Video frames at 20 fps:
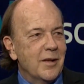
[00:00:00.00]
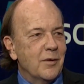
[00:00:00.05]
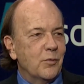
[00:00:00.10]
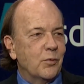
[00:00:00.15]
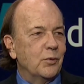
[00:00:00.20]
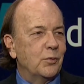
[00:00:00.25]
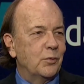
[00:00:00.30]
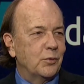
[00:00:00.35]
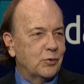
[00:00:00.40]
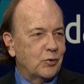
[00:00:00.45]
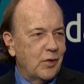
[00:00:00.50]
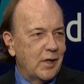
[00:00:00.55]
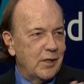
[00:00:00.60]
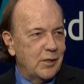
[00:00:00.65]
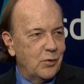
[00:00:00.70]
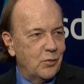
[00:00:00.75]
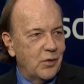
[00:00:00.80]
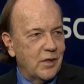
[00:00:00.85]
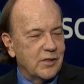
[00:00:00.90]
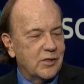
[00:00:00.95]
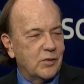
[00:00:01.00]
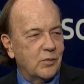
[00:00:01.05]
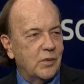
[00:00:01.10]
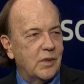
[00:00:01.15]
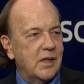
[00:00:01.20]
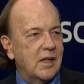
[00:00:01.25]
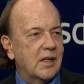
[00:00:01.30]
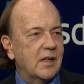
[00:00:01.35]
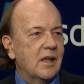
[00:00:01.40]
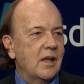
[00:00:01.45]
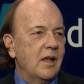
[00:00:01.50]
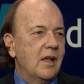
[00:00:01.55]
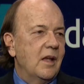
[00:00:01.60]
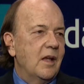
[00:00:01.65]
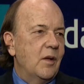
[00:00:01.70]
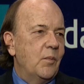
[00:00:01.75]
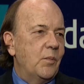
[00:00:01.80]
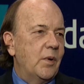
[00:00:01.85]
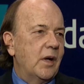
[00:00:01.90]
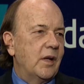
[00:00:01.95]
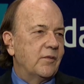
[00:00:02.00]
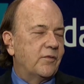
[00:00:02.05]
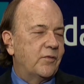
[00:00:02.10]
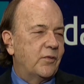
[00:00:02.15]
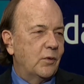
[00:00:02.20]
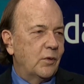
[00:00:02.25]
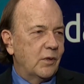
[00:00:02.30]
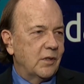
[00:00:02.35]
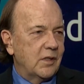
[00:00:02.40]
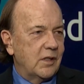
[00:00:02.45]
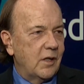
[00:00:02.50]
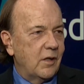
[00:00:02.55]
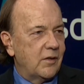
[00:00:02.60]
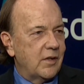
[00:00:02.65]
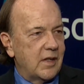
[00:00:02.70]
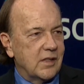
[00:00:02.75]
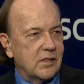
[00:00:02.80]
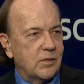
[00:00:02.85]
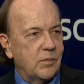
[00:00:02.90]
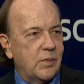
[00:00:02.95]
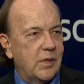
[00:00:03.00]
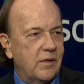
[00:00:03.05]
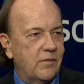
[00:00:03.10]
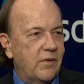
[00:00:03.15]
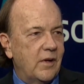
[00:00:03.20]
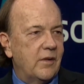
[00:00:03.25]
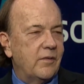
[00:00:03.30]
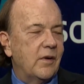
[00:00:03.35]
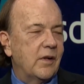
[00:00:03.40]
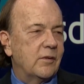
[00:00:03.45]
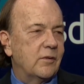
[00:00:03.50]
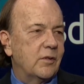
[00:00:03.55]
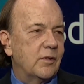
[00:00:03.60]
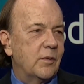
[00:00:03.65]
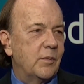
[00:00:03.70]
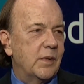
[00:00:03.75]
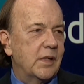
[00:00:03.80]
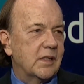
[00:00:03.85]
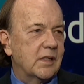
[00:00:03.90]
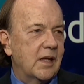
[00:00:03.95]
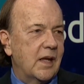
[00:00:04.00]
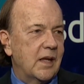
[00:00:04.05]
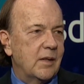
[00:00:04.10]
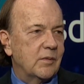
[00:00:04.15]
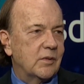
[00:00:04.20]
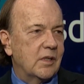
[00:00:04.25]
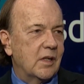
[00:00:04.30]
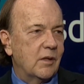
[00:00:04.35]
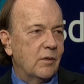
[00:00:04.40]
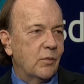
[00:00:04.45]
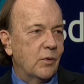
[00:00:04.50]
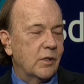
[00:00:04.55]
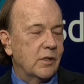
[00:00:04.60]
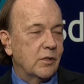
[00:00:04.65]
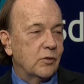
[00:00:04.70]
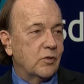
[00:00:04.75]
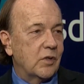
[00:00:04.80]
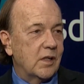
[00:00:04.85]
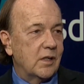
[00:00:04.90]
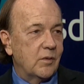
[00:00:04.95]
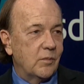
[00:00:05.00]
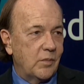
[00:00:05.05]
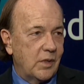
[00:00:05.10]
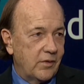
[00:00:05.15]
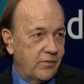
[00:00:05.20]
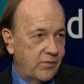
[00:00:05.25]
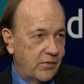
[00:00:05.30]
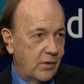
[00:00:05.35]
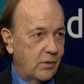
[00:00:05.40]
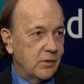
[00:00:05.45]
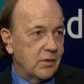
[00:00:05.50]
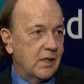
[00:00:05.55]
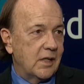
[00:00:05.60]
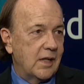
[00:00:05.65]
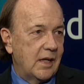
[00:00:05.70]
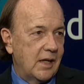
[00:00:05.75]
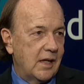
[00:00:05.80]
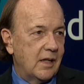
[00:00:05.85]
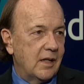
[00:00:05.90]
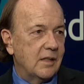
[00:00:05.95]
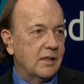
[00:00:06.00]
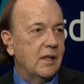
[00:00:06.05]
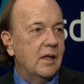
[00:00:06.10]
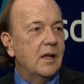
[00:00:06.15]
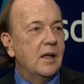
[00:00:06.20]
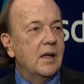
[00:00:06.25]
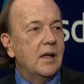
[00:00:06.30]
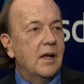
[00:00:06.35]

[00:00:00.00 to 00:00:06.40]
We'll trade you once a week. But for, the S&P 500, the big names, we're going to trade them by phone in hand.